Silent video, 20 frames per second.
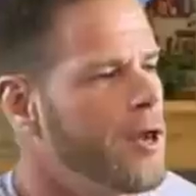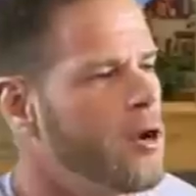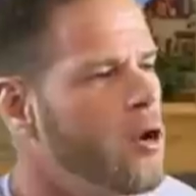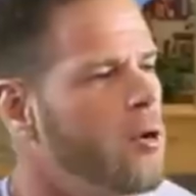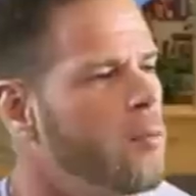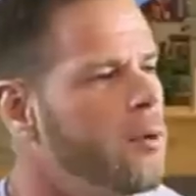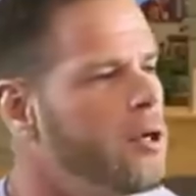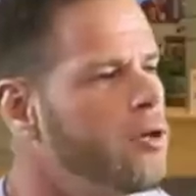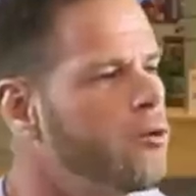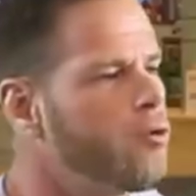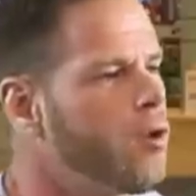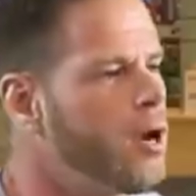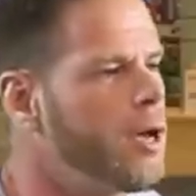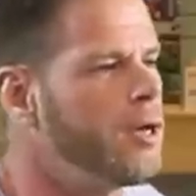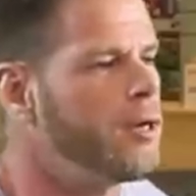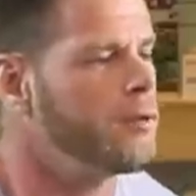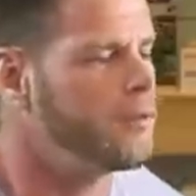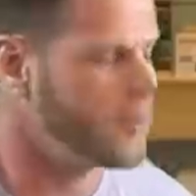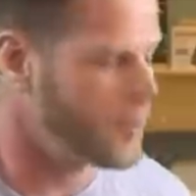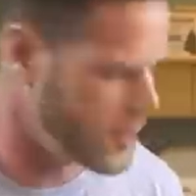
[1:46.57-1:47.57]
You know what would be
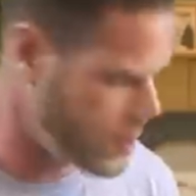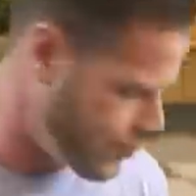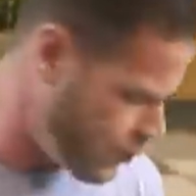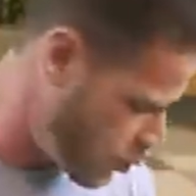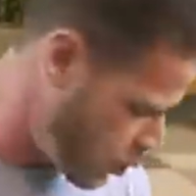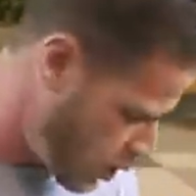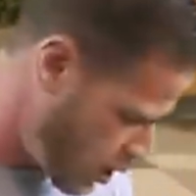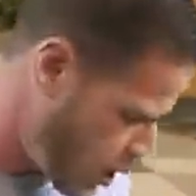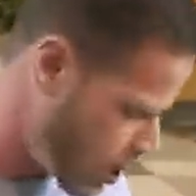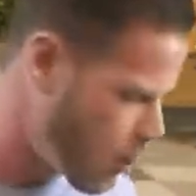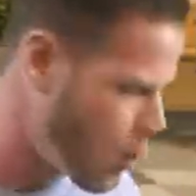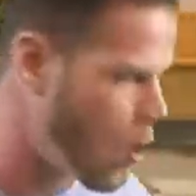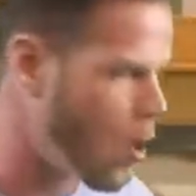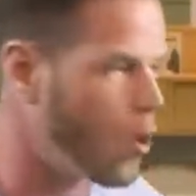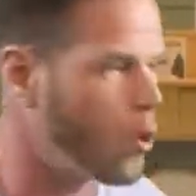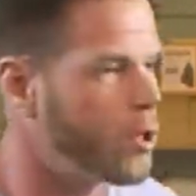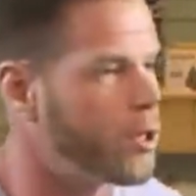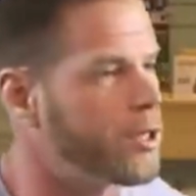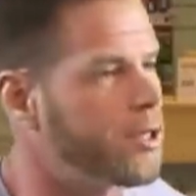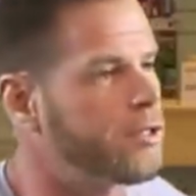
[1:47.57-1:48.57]
great is if we cut a
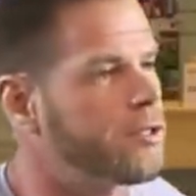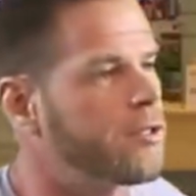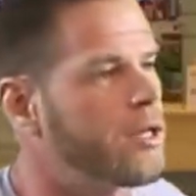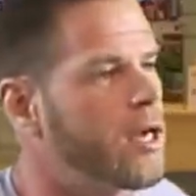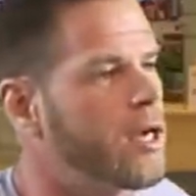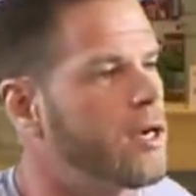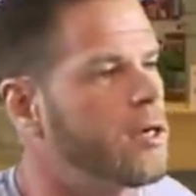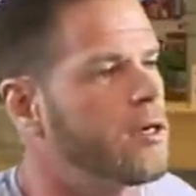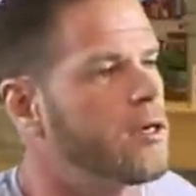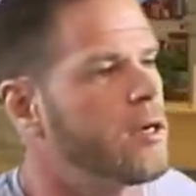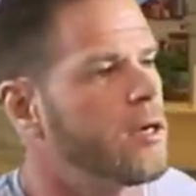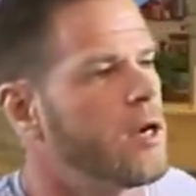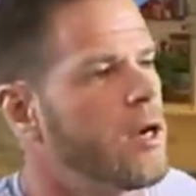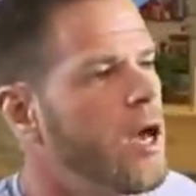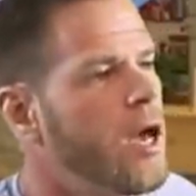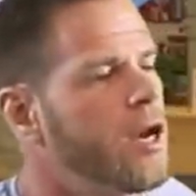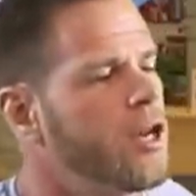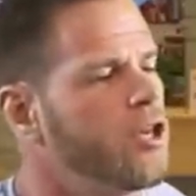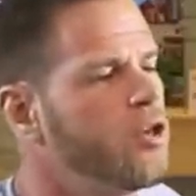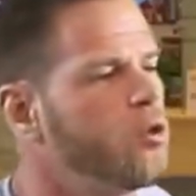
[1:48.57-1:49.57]
hole in this thing
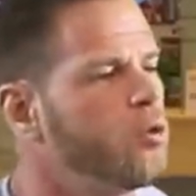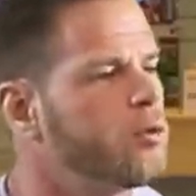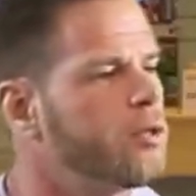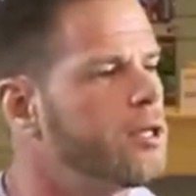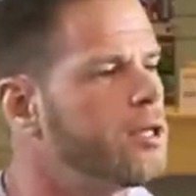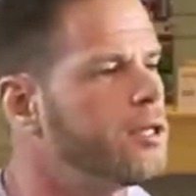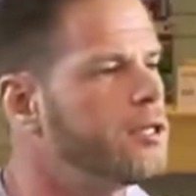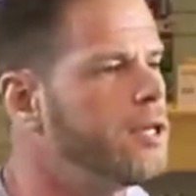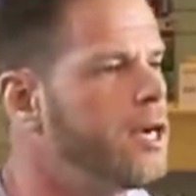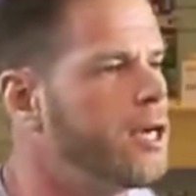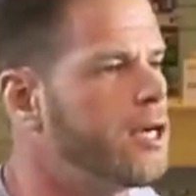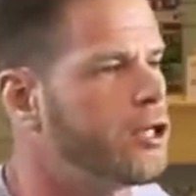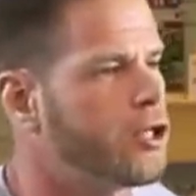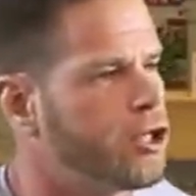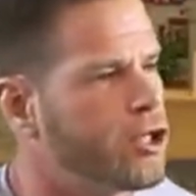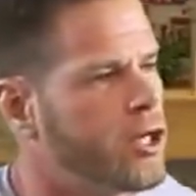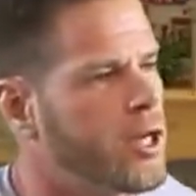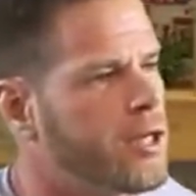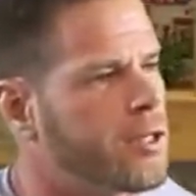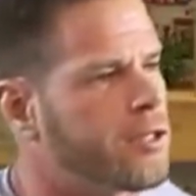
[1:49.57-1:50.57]
and then use it to take
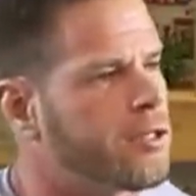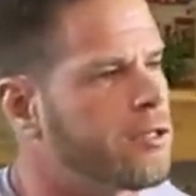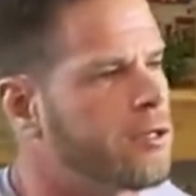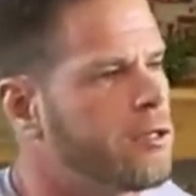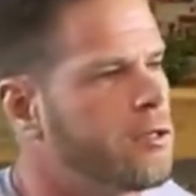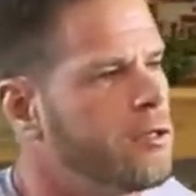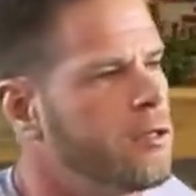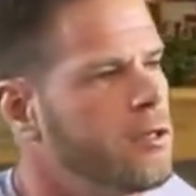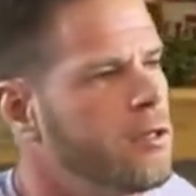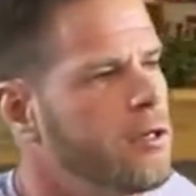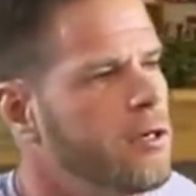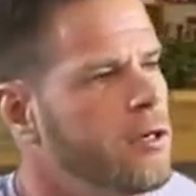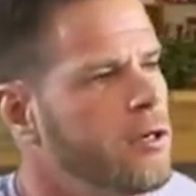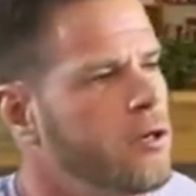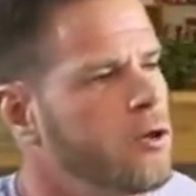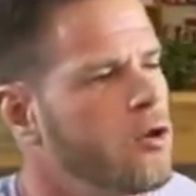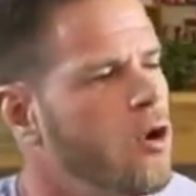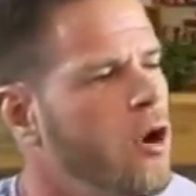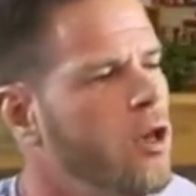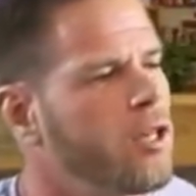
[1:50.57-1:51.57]
shits.
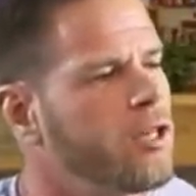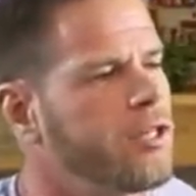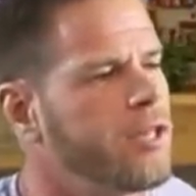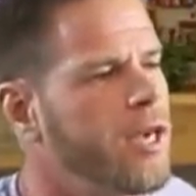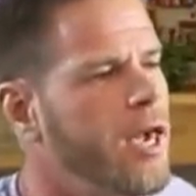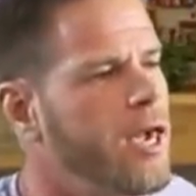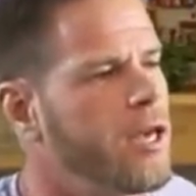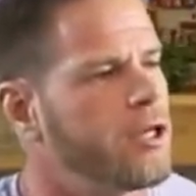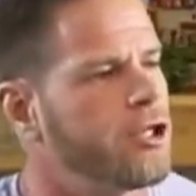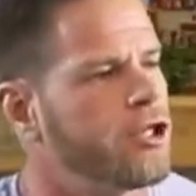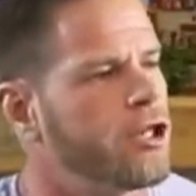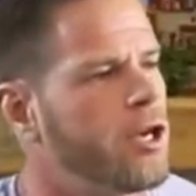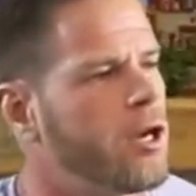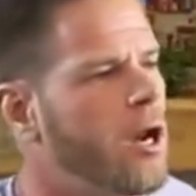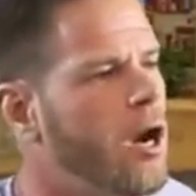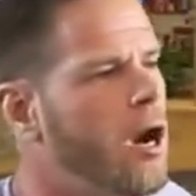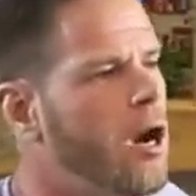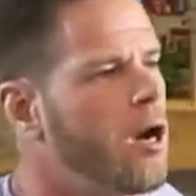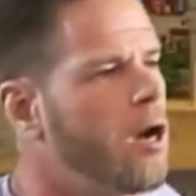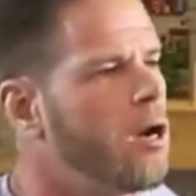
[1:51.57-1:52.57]
You call it the egg
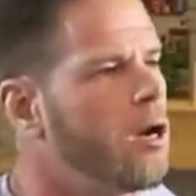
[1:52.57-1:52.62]
shitter.